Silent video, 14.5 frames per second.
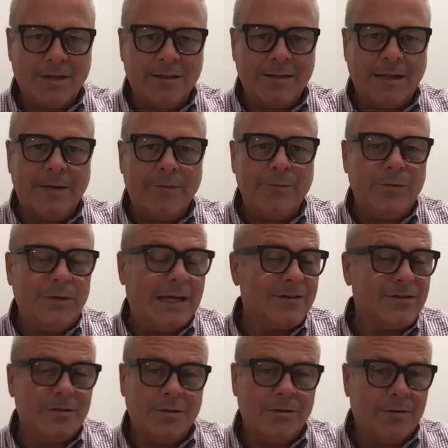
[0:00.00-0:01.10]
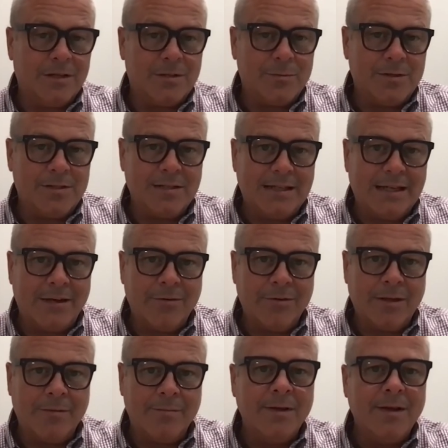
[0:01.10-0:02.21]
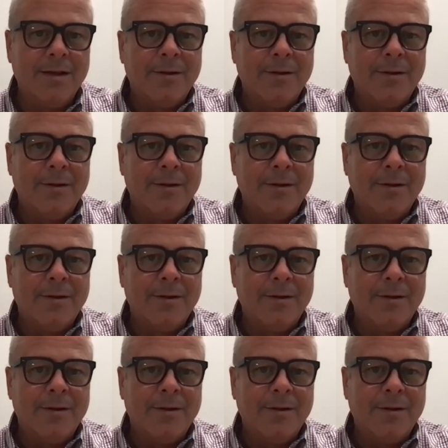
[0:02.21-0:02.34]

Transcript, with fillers: And then we actually do this. We sit down with them